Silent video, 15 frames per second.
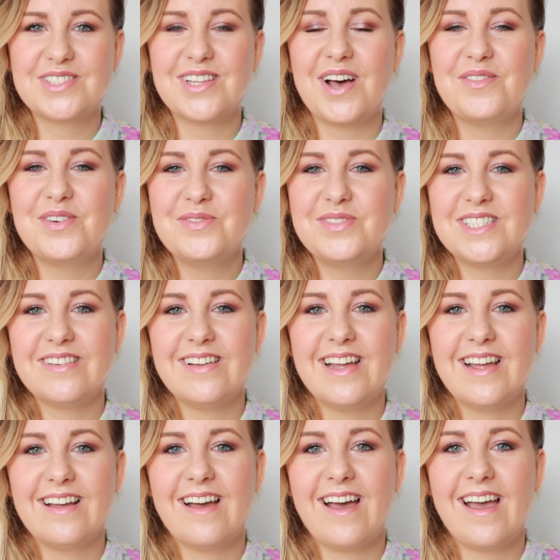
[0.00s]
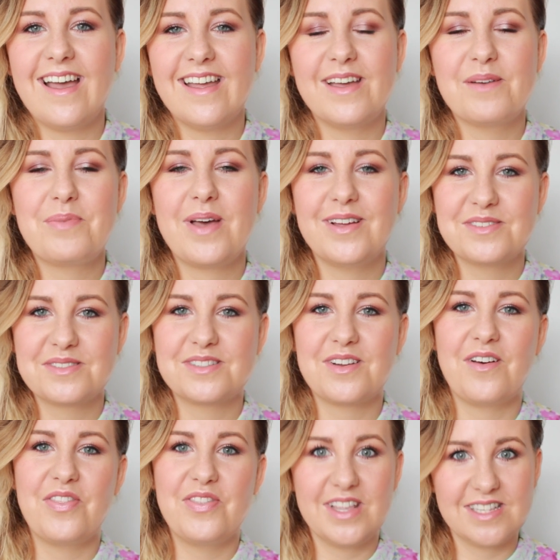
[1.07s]
so I will be doing a post
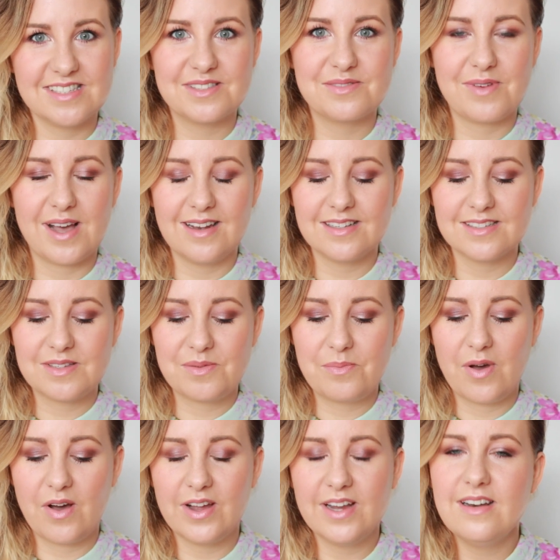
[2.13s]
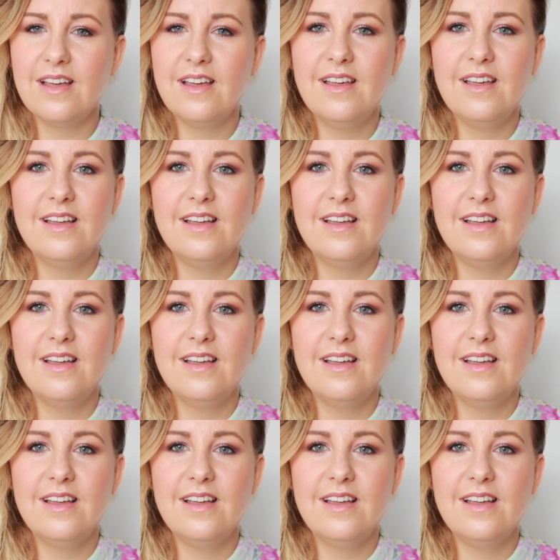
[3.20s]
on this as well at some point.